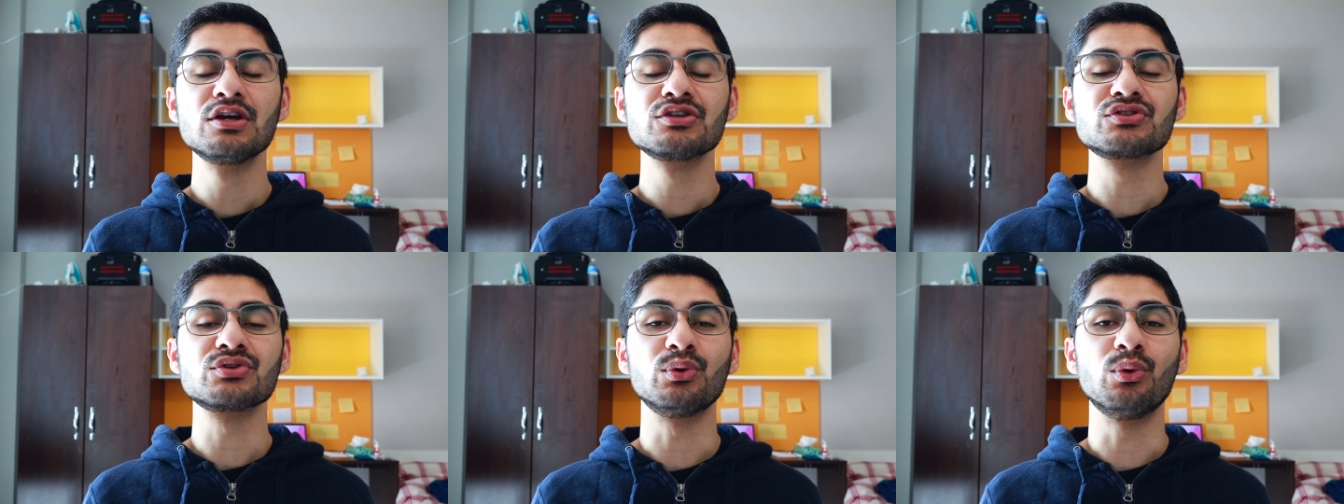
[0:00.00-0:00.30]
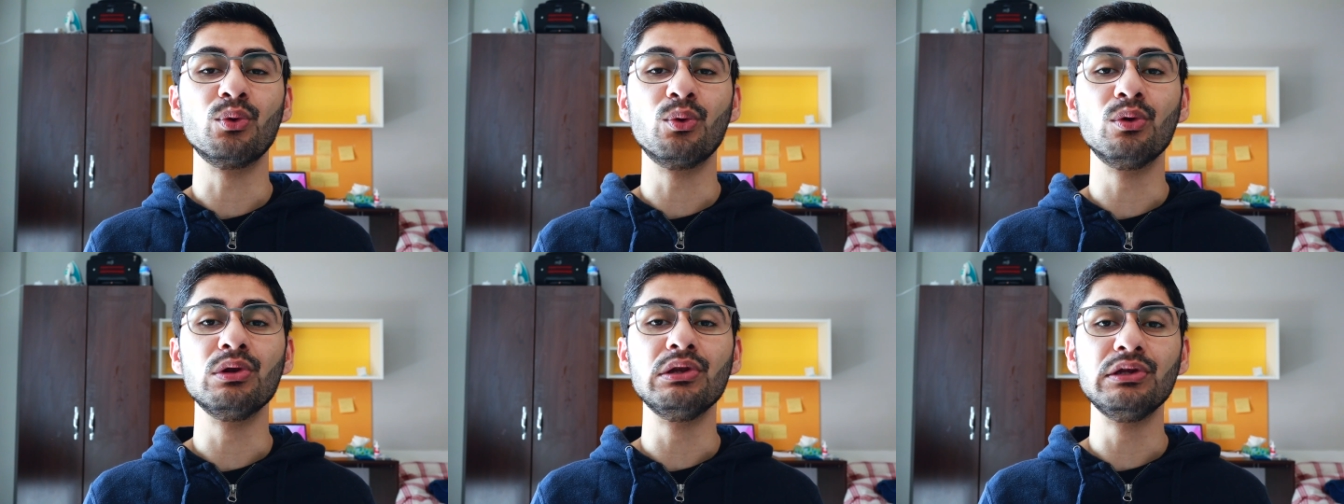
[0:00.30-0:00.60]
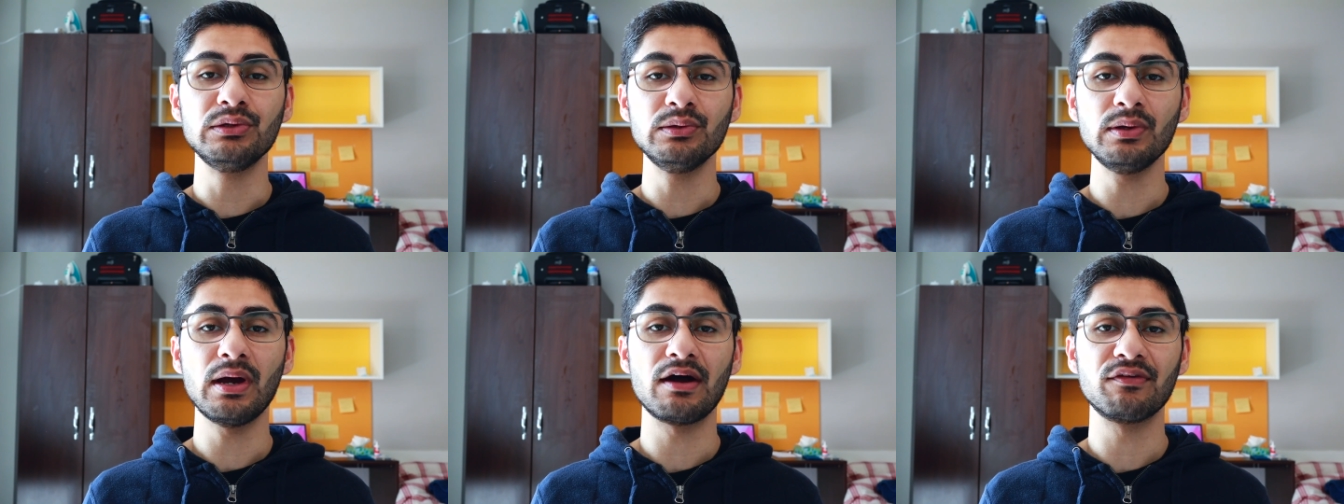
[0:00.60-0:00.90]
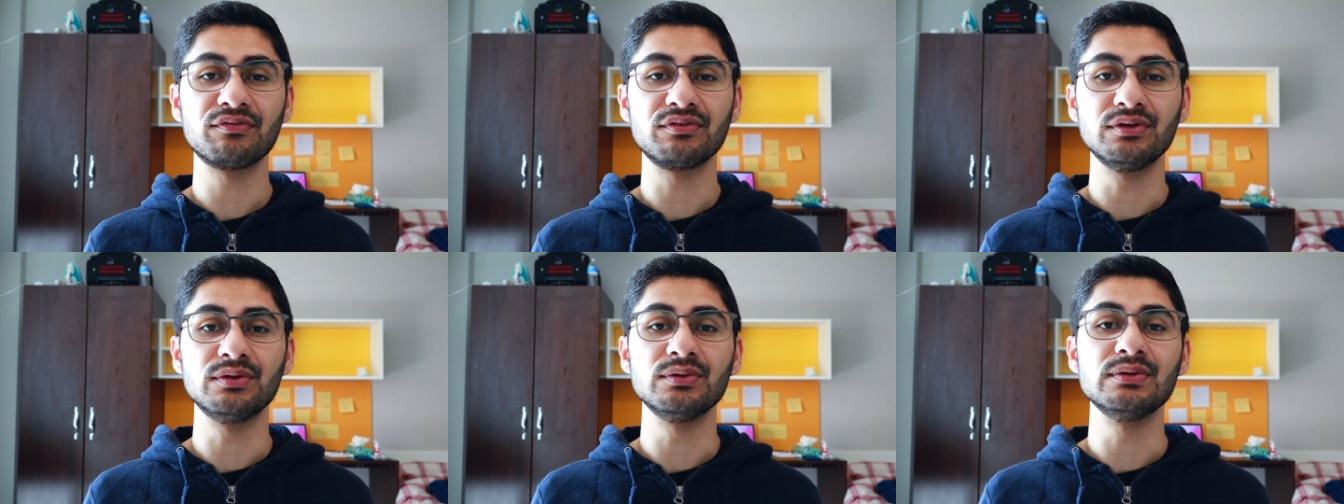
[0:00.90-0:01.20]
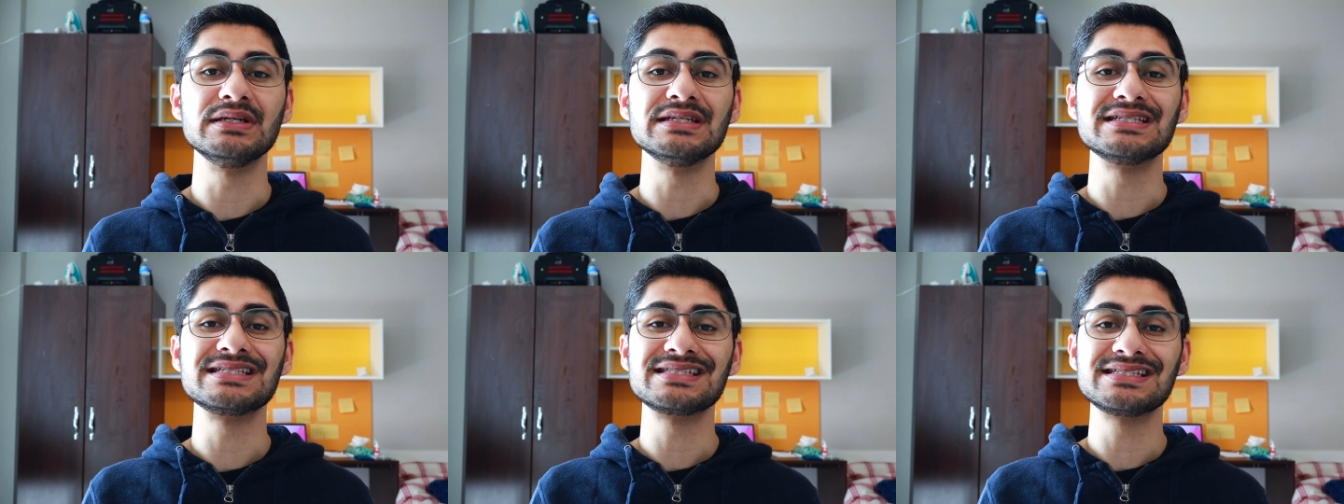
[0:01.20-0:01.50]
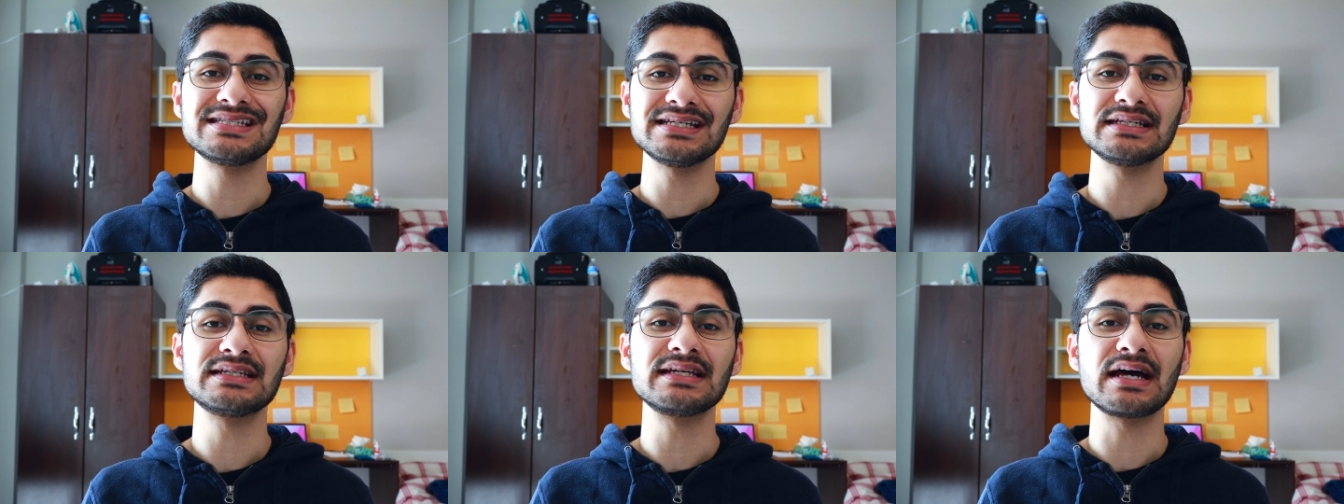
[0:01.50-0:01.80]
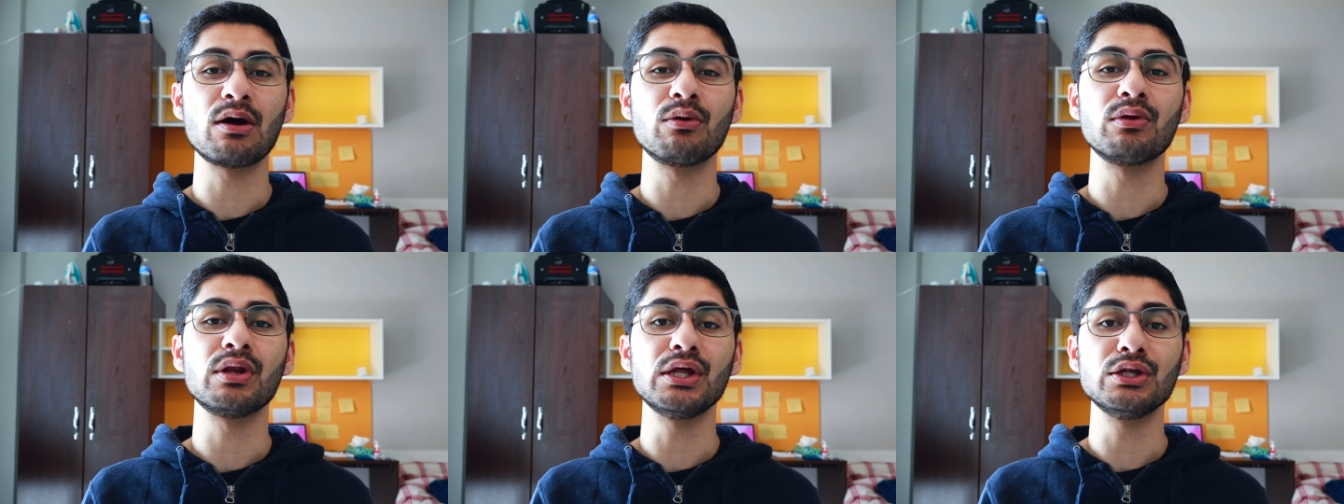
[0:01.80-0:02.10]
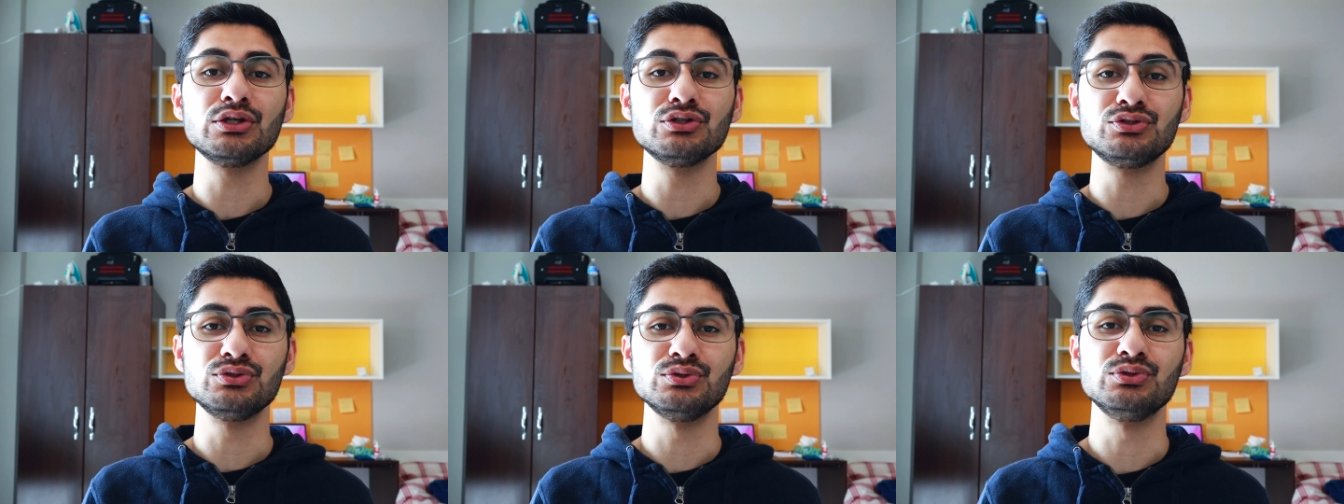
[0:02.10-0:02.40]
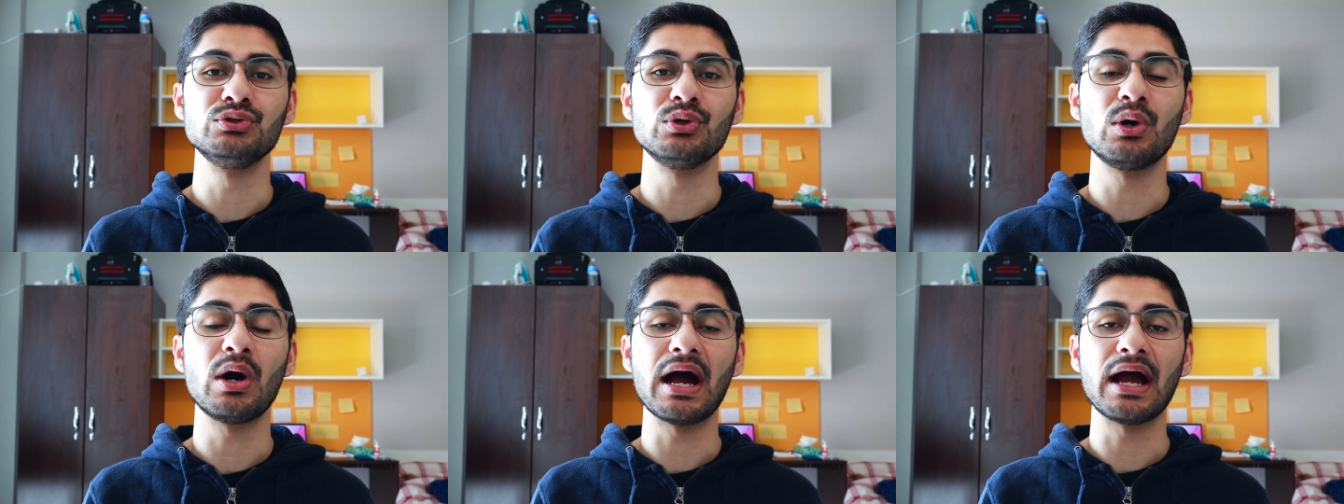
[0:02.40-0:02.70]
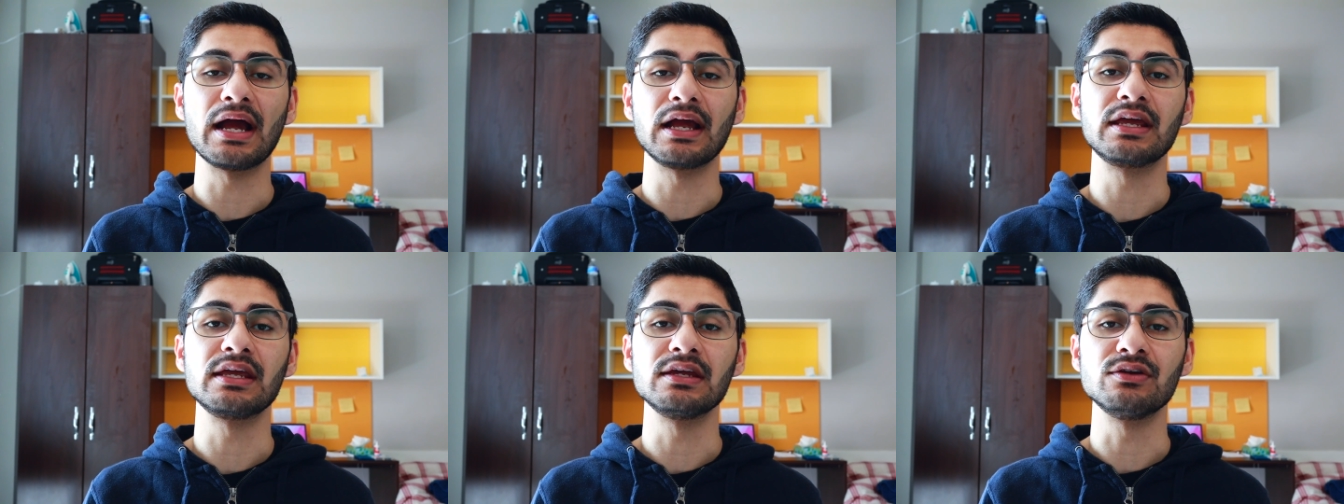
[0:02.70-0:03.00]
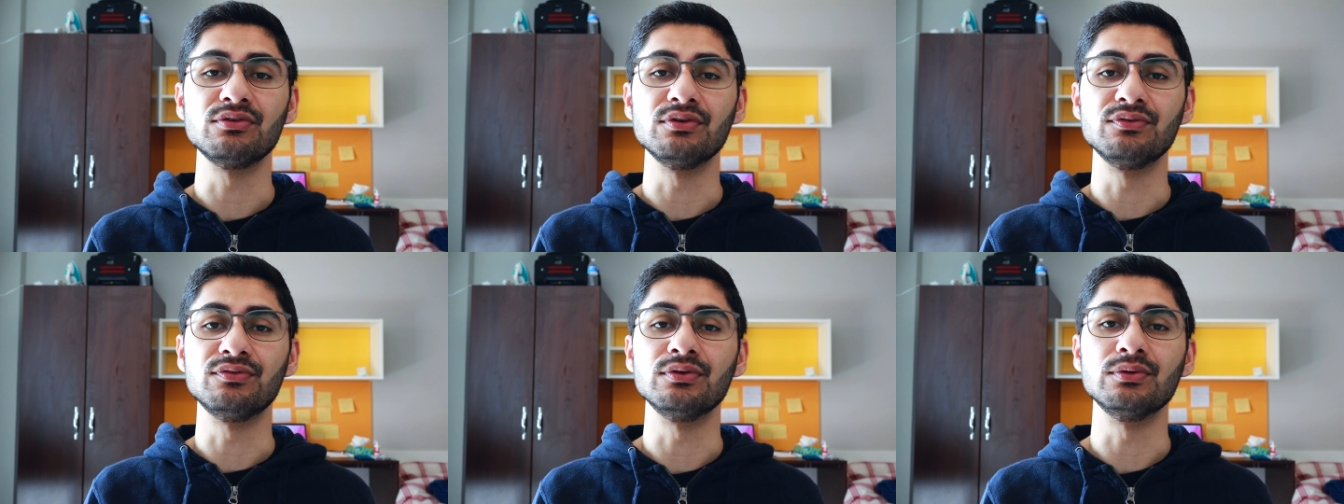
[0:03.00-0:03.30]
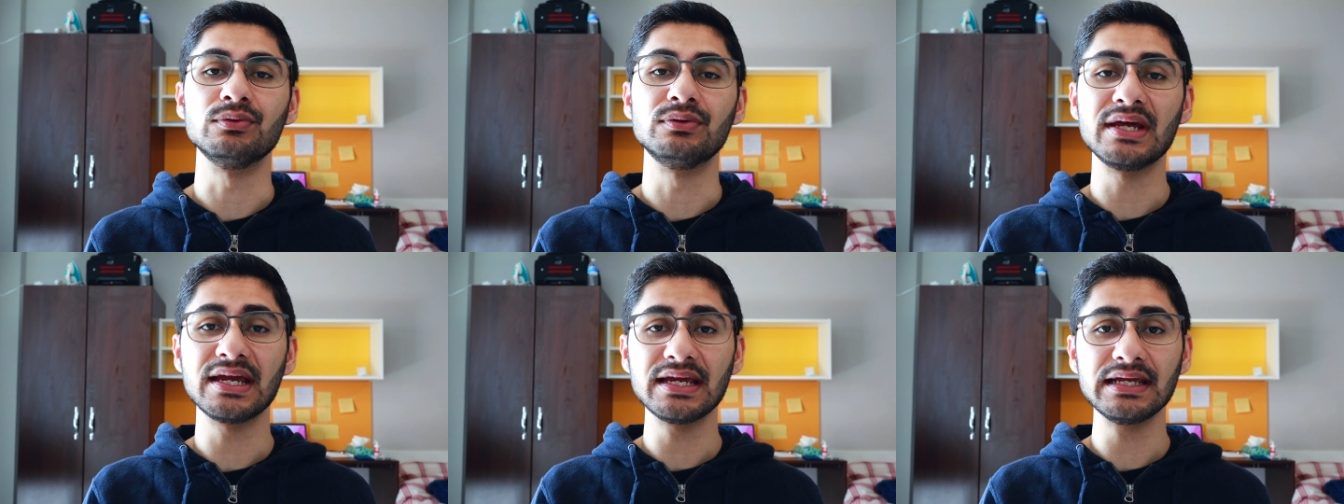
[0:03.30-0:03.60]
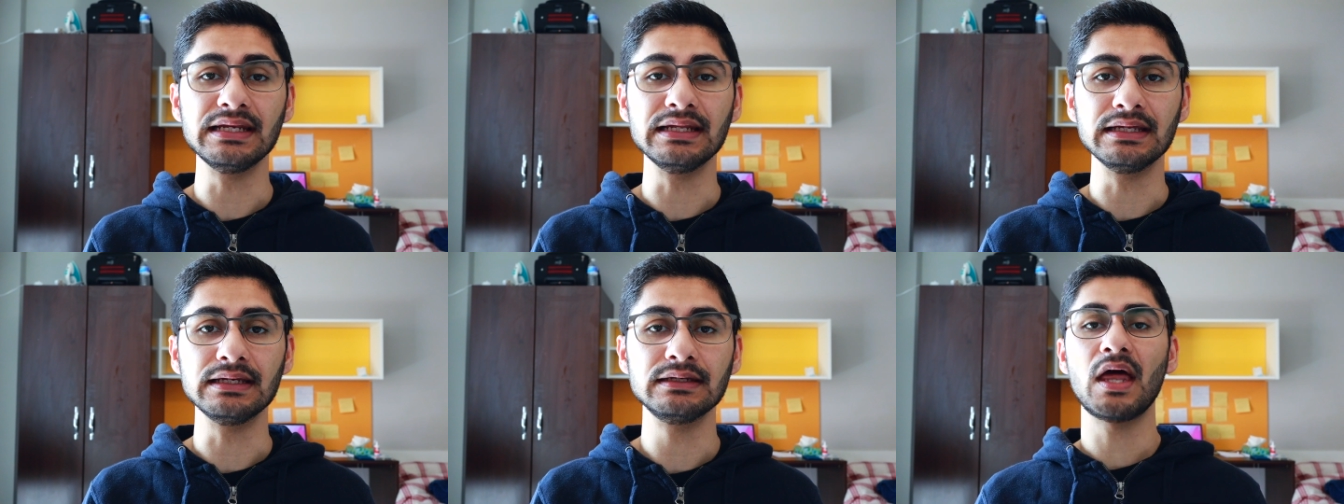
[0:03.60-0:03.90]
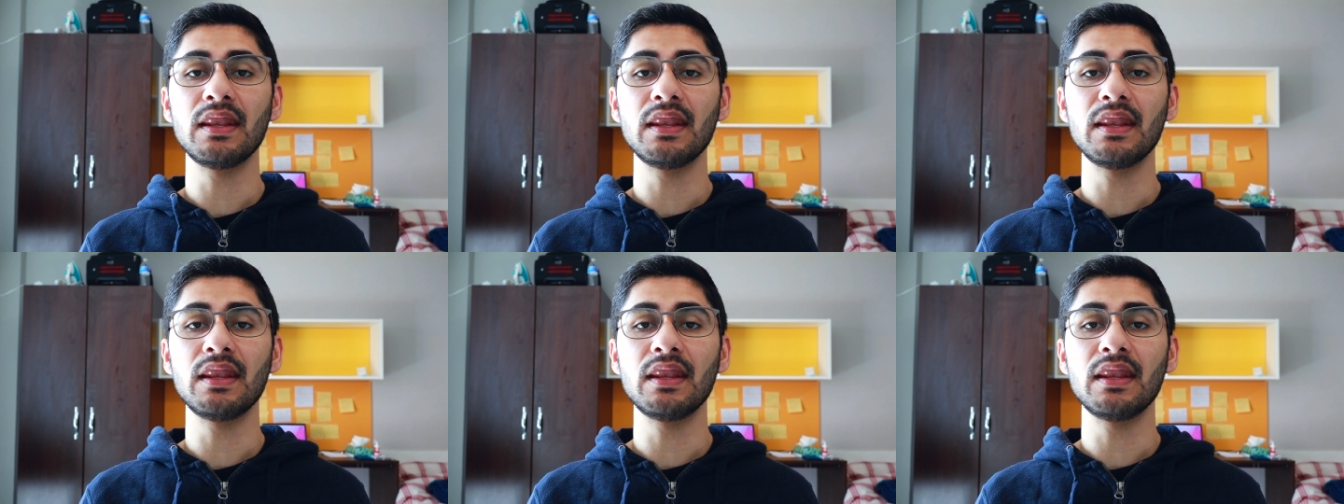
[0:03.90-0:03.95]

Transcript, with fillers: So all you have to do is sit down and do your Anki review daily.